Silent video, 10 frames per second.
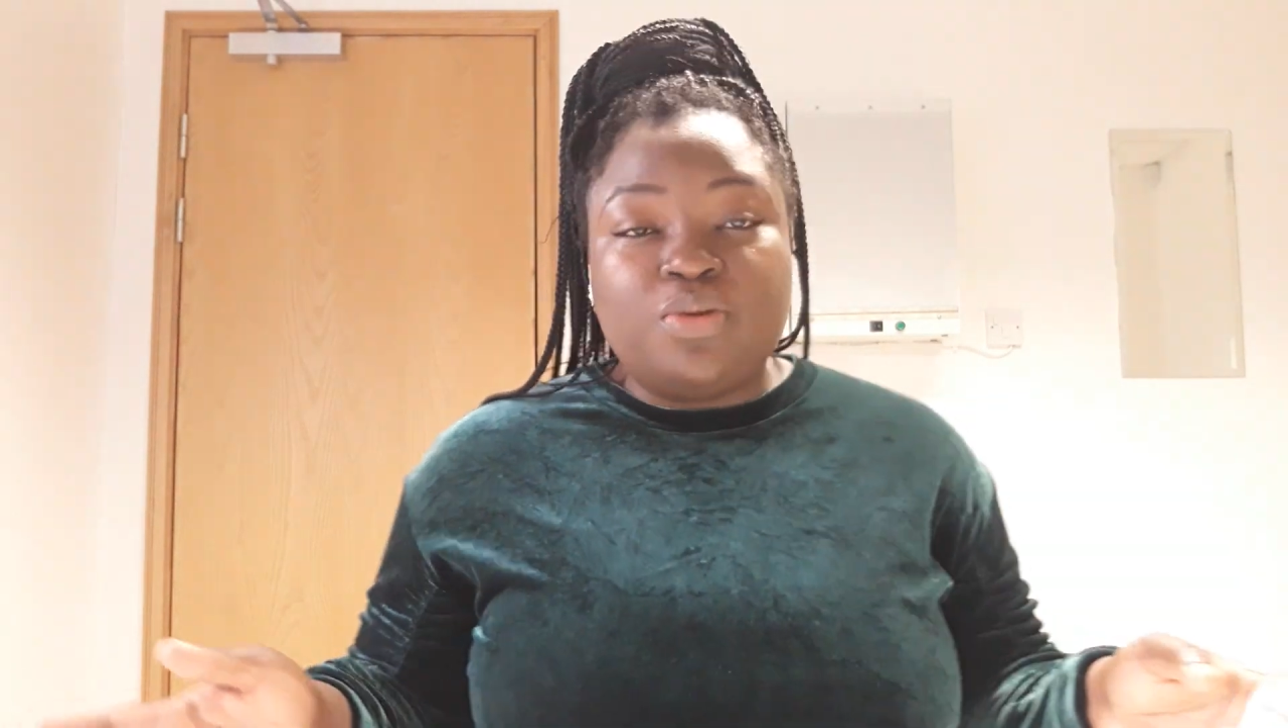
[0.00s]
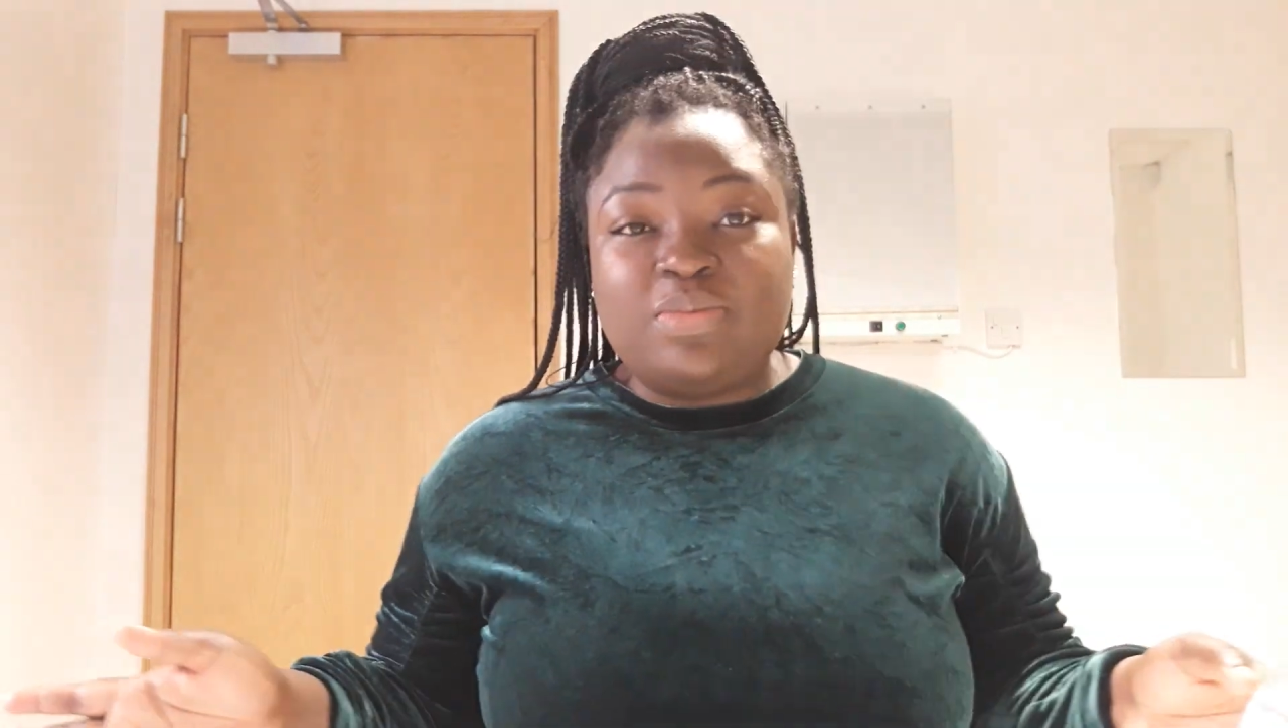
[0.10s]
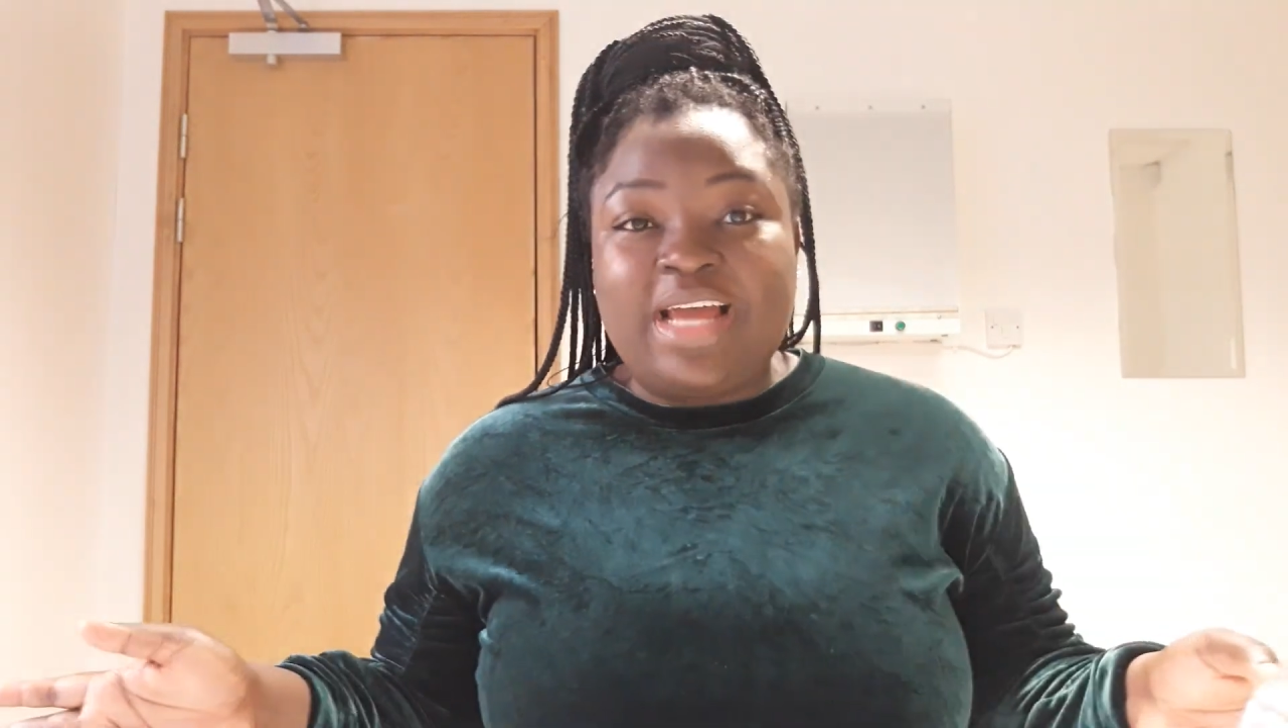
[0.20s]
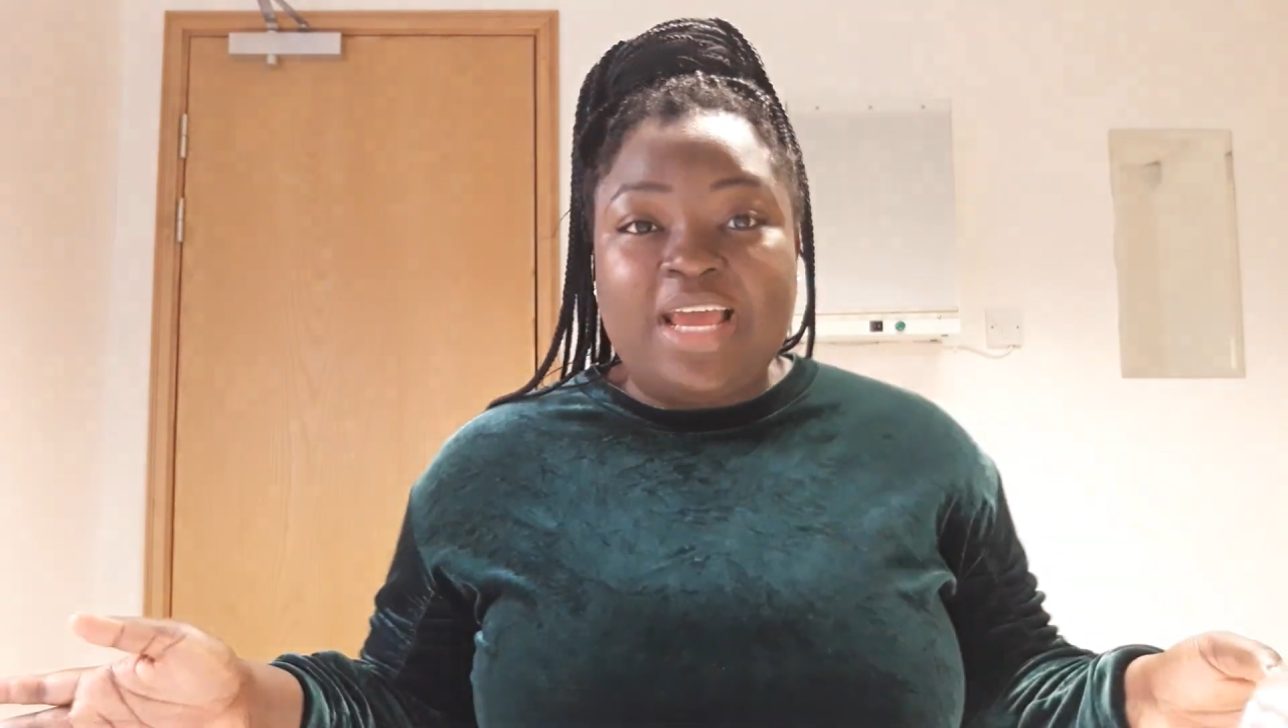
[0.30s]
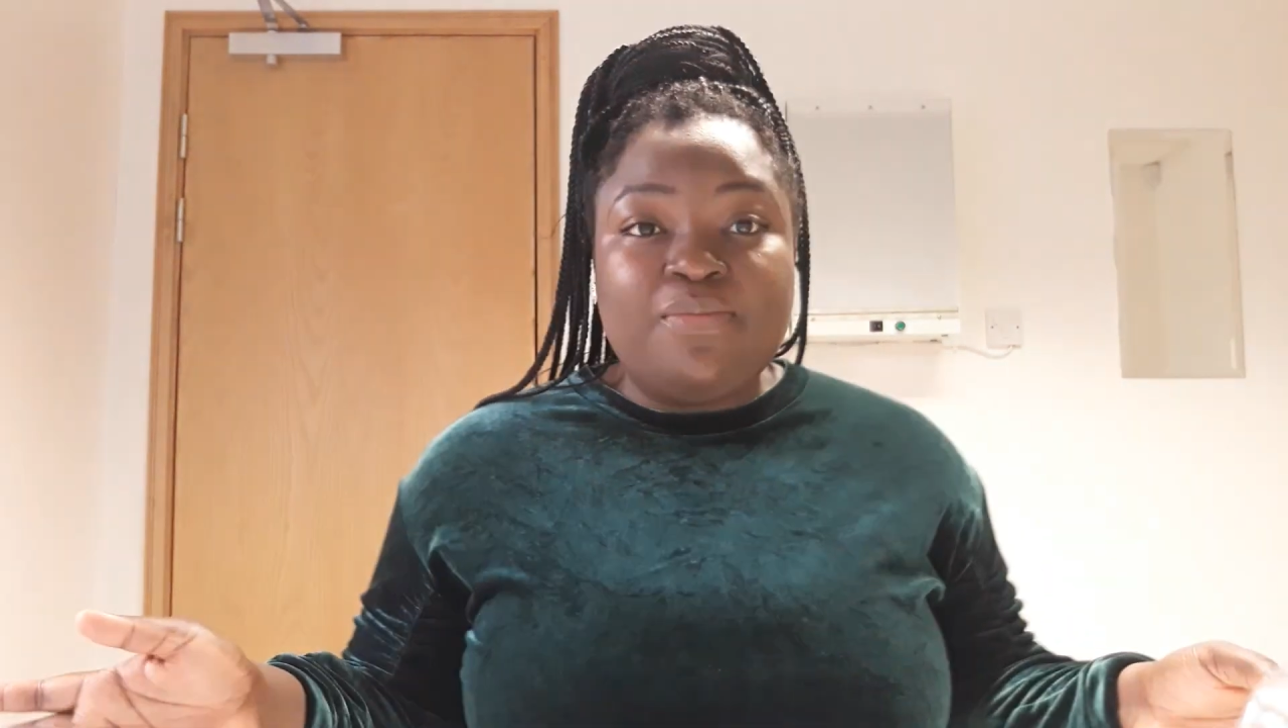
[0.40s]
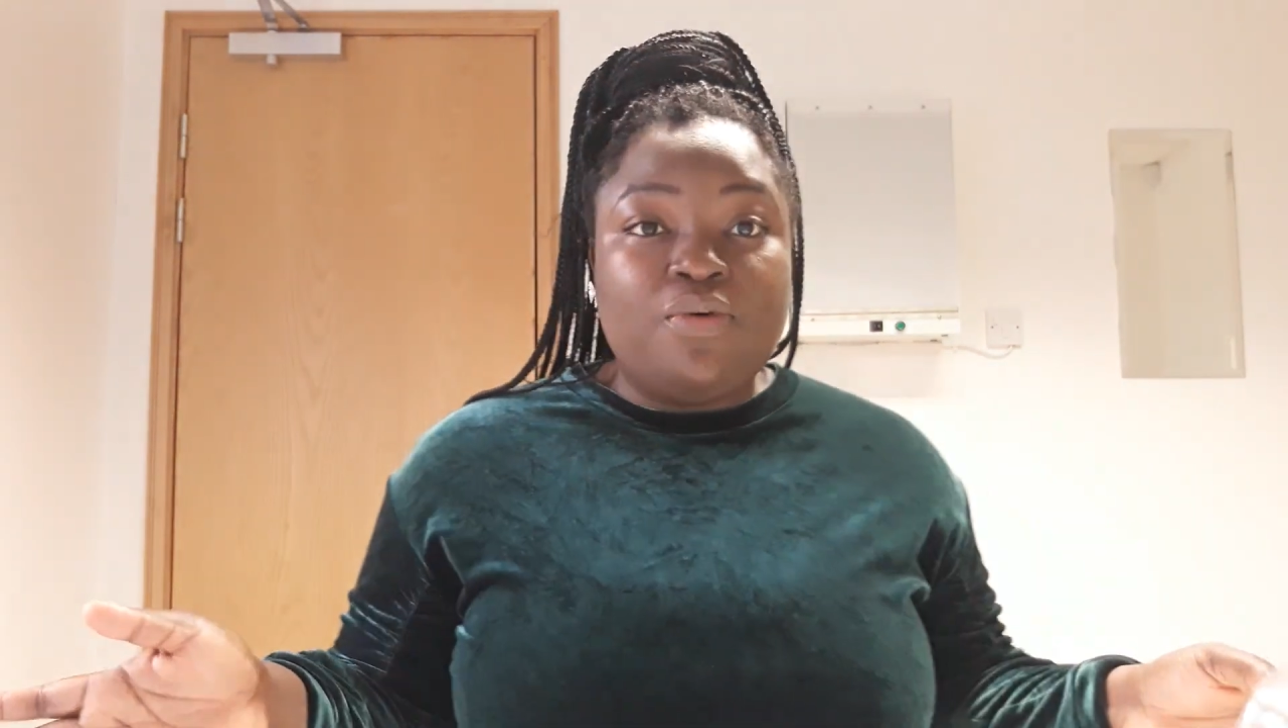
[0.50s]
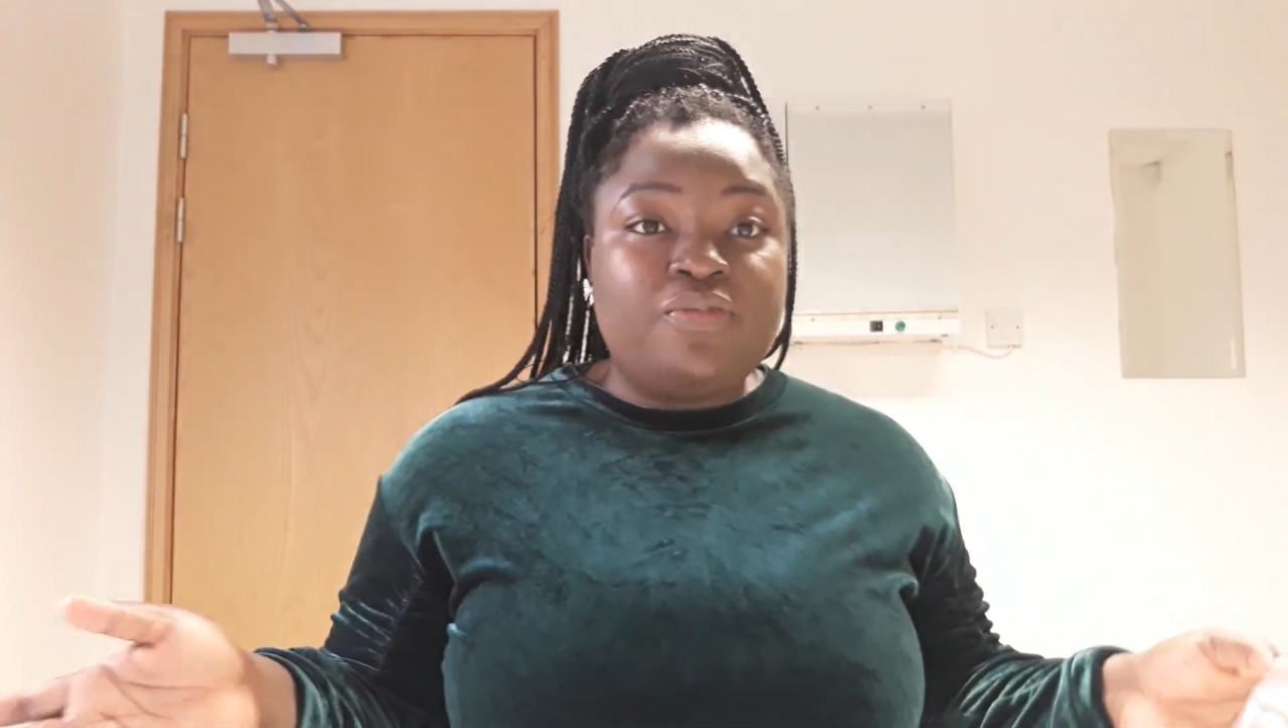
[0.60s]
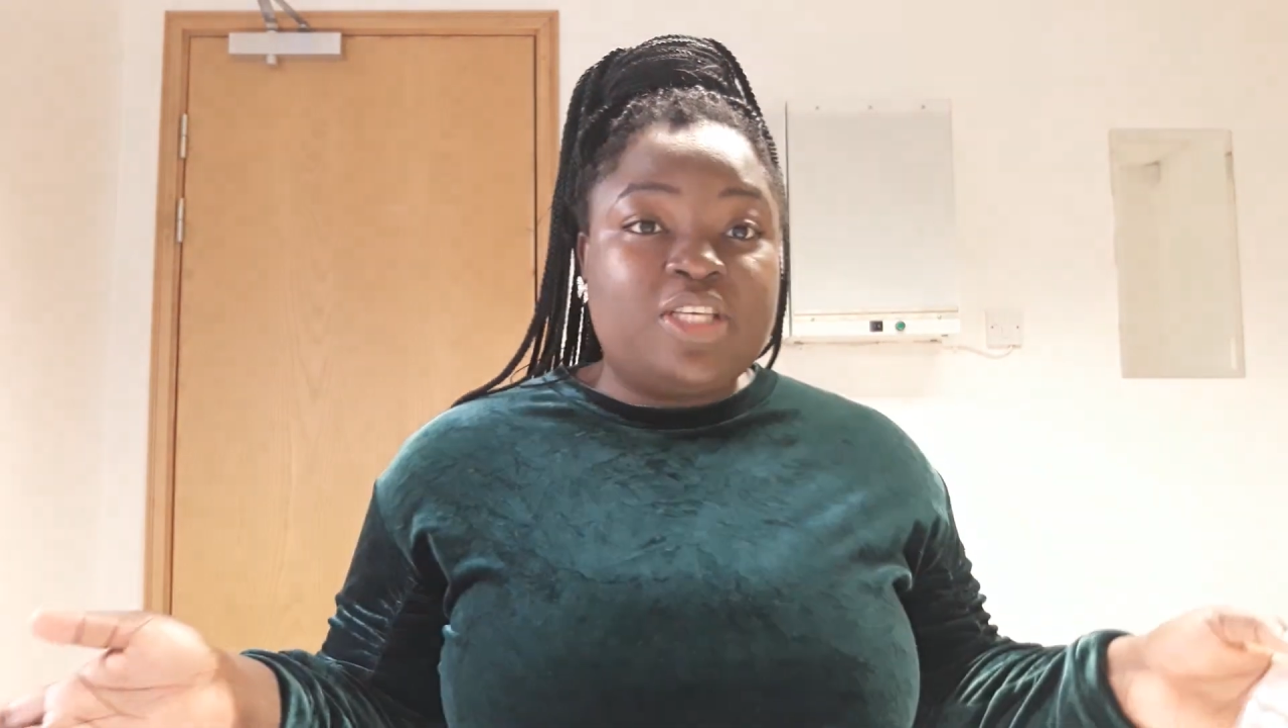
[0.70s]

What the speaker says: time of